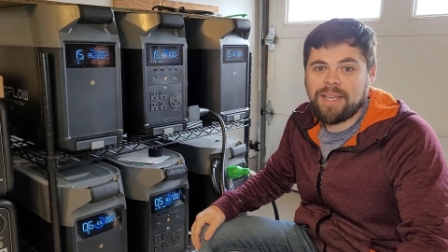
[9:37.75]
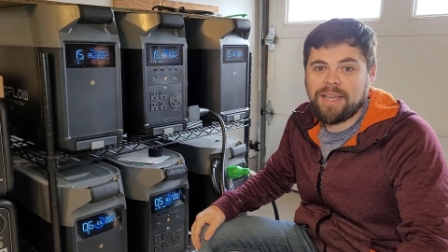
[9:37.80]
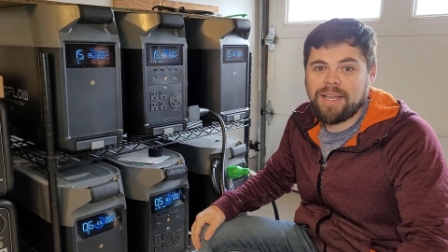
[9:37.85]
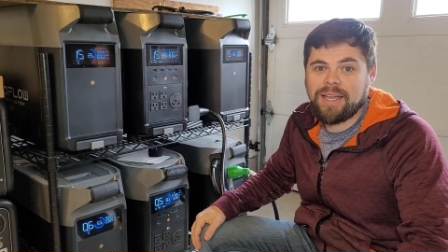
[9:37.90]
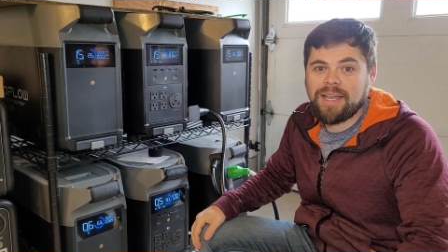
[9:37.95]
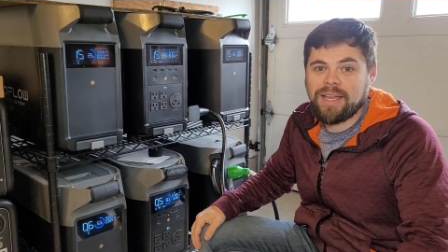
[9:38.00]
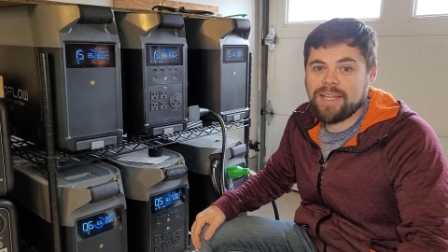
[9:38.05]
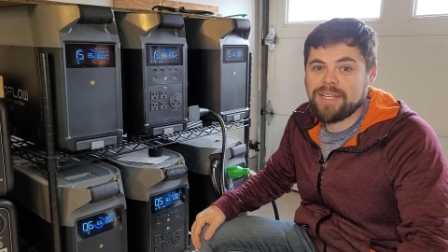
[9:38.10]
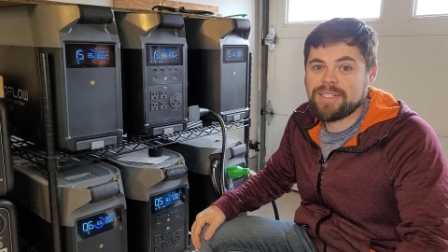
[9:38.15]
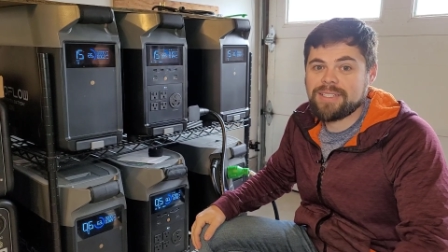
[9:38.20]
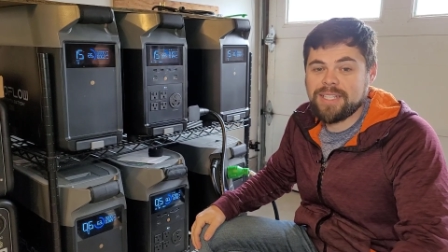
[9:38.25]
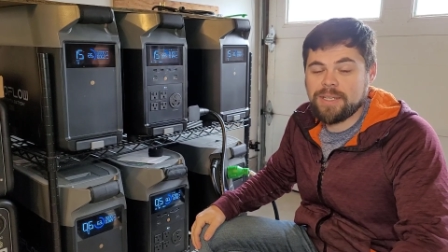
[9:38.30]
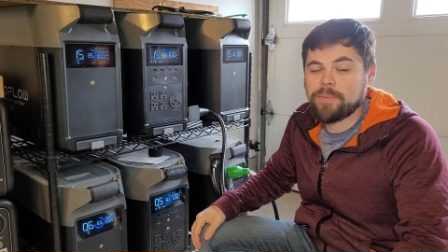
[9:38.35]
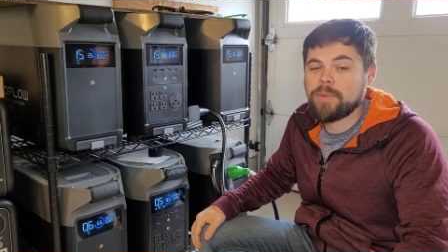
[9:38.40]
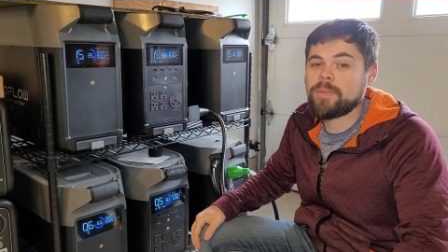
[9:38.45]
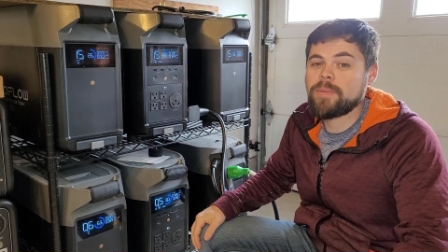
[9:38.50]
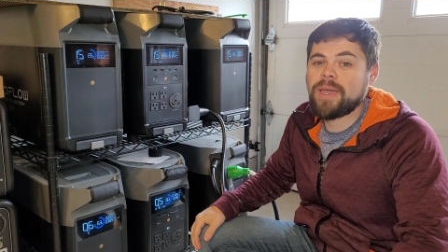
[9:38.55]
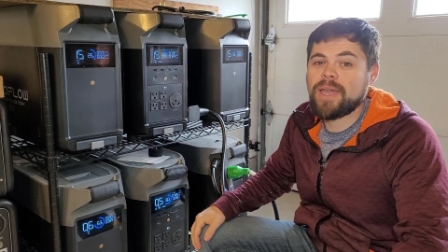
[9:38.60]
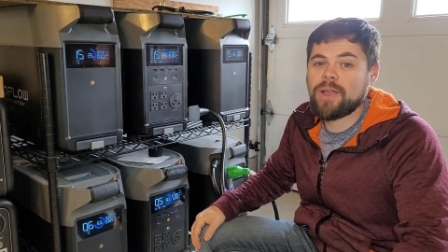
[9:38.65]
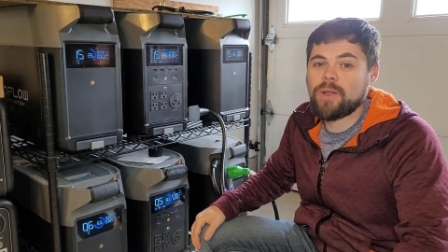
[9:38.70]
Uh, it set
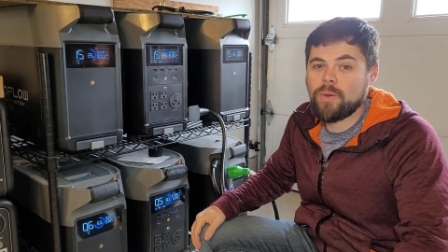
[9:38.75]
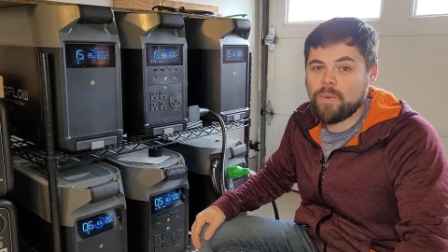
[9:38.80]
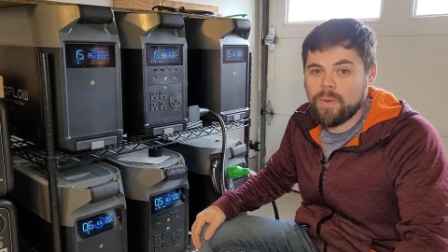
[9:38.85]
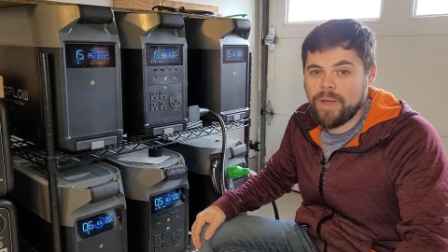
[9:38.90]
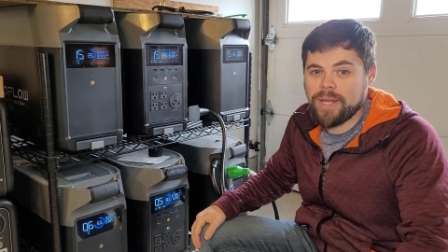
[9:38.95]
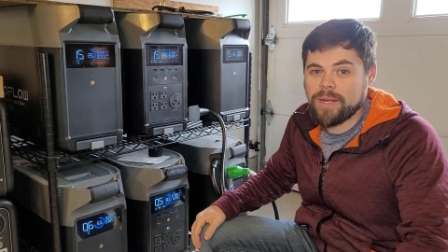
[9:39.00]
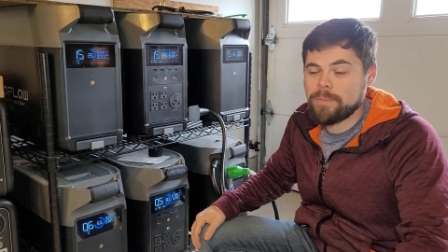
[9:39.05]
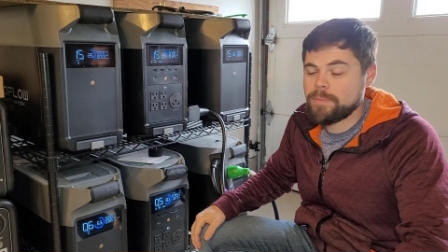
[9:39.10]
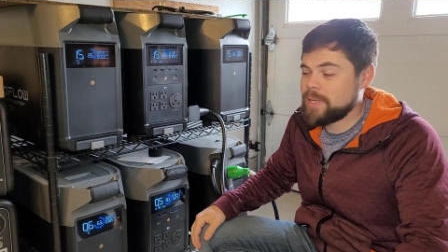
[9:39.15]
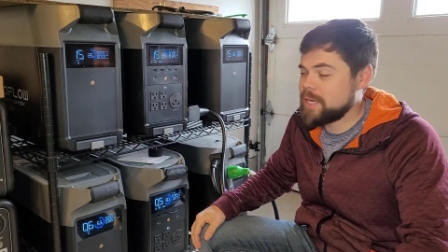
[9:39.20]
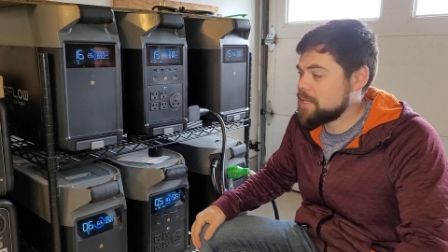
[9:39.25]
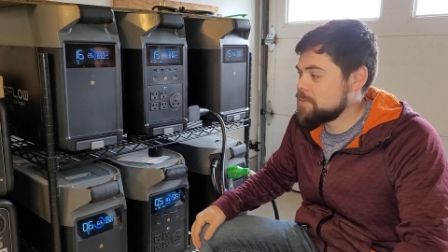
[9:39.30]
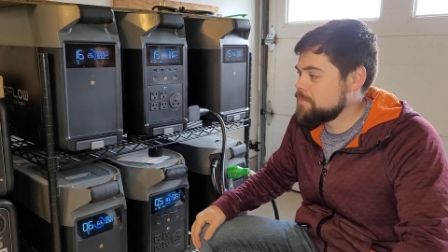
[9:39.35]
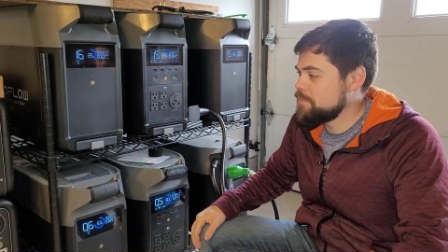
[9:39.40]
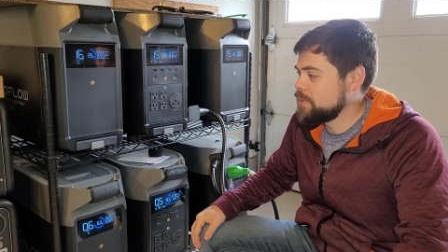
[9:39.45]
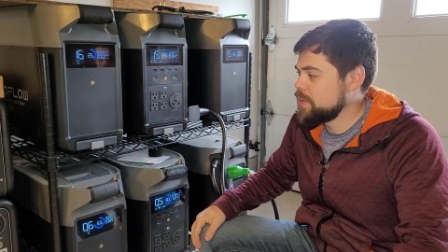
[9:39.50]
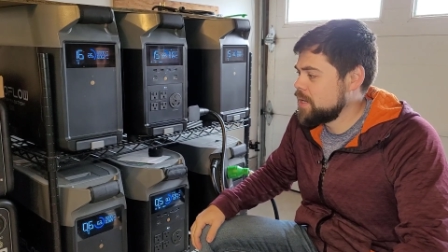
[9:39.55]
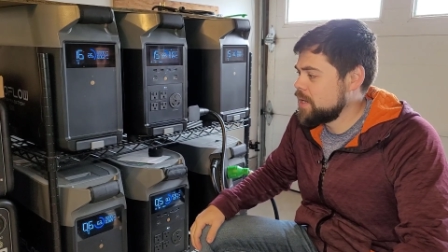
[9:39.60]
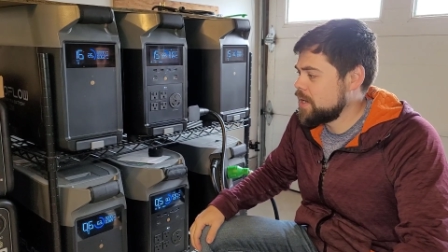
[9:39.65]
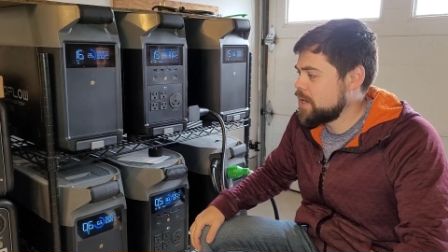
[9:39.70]
me back quite a bit,
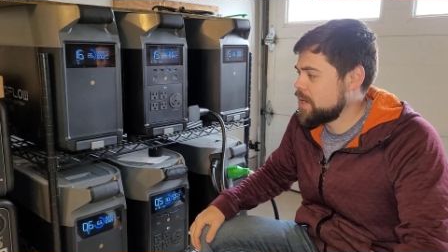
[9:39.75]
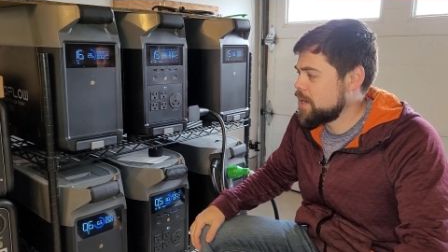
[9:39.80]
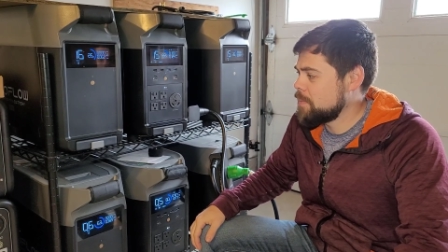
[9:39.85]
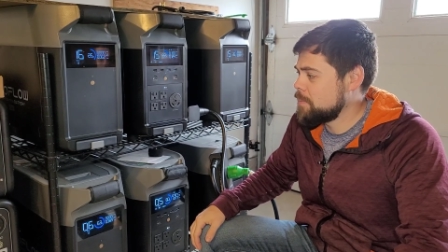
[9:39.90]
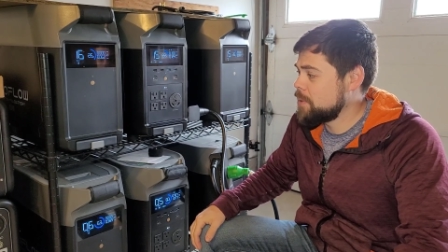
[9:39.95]
uh,